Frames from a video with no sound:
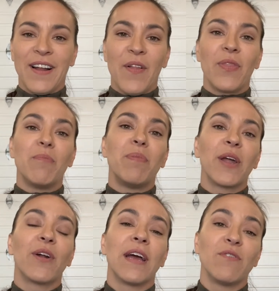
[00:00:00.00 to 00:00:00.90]
the
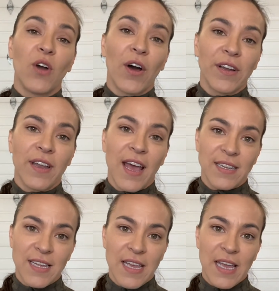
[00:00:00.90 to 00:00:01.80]
better I've gotten at
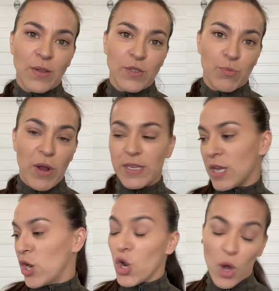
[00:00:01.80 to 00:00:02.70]
taking those breaks
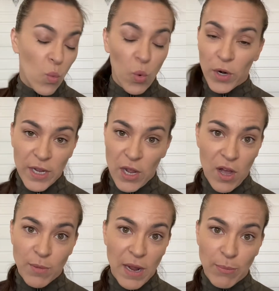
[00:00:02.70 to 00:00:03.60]
and not working
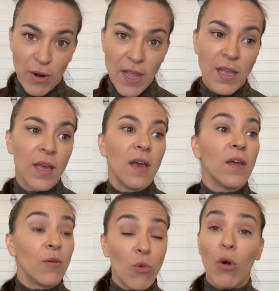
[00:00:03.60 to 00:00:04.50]
on my break,
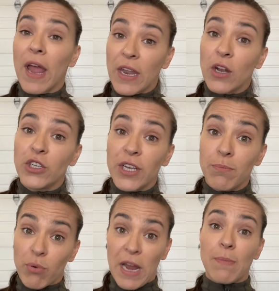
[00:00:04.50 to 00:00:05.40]
the more energy and
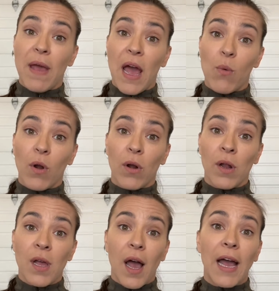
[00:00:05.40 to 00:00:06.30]
brain
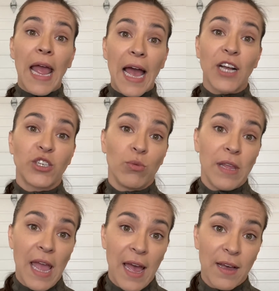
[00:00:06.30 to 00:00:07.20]
power I actually
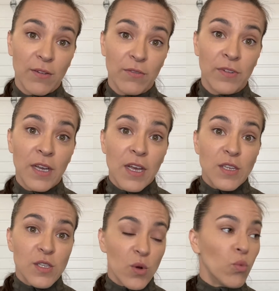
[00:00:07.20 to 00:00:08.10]
have.
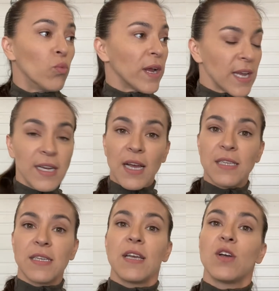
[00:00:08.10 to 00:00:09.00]
So
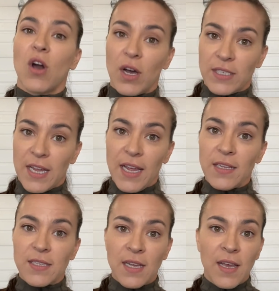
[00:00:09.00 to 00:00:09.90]
recognizing
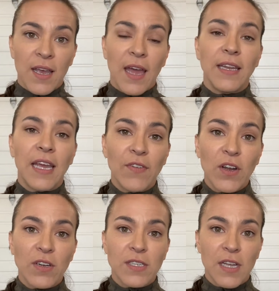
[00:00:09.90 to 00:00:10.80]
context and giving
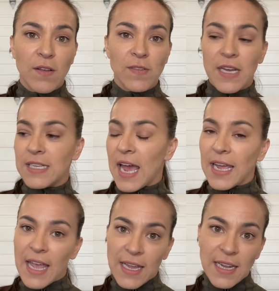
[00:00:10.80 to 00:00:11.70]
ourselves a
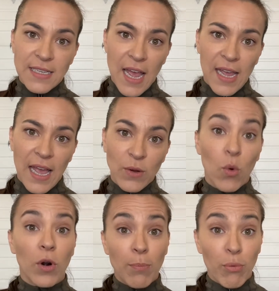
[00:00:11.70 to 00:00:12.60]
tag in and tag out,
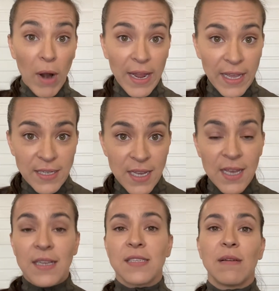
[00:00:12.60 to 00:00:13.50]
or a bracket,
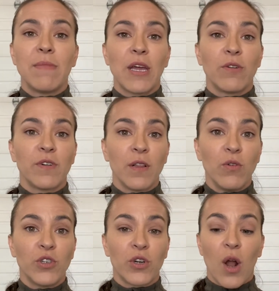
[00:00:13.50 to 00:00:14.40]
some manner of
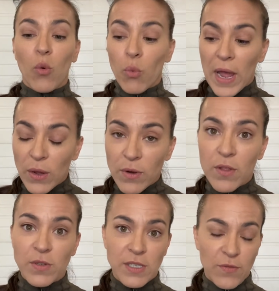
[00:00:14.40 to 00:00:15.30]
closure around
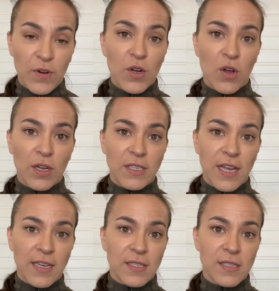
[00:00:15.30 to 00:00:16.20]
those different
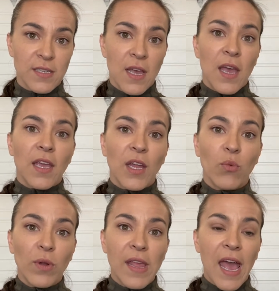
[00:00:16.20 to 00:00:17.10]
contexts, can
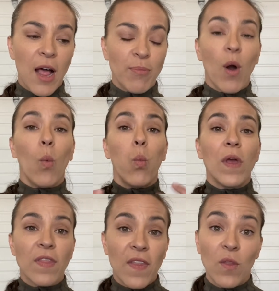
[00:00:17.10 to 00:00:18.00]
really help
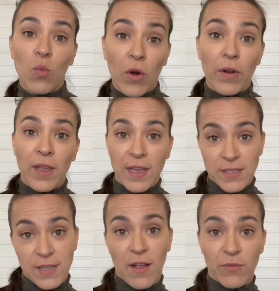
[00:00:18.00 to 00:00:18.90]
within the work
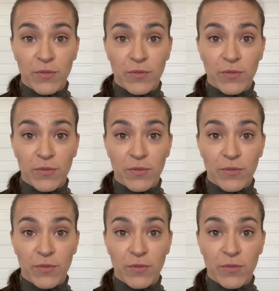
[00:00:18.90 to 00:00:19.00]
itself.